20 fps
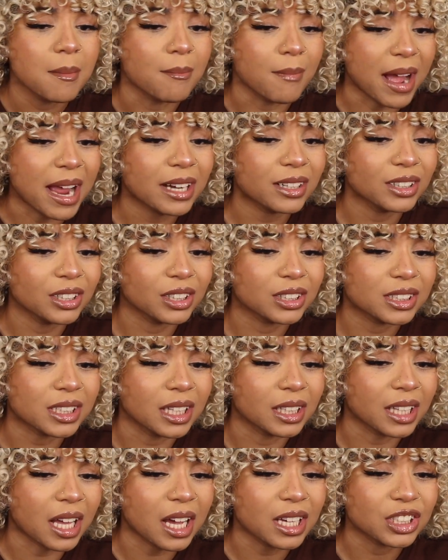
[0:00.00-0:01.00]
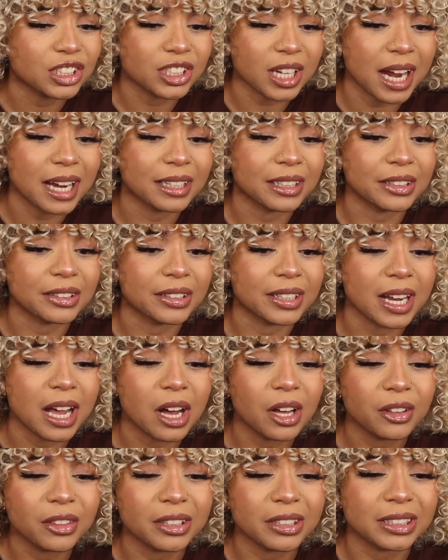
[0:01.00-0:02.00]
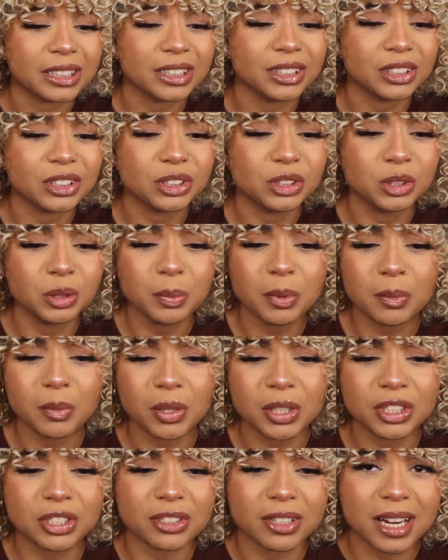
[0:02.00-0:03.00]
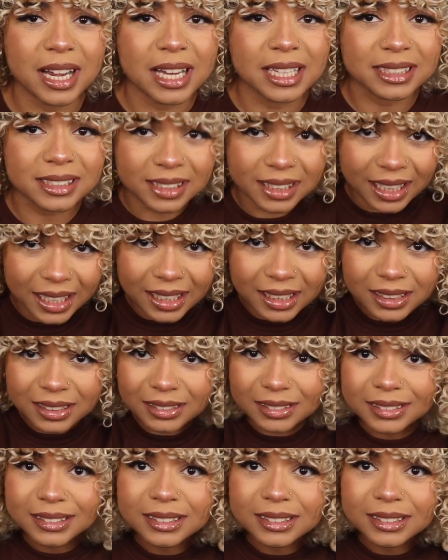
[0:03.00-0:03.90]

My hair looks a lot shinier and healthier. It looks super moisturized. Like,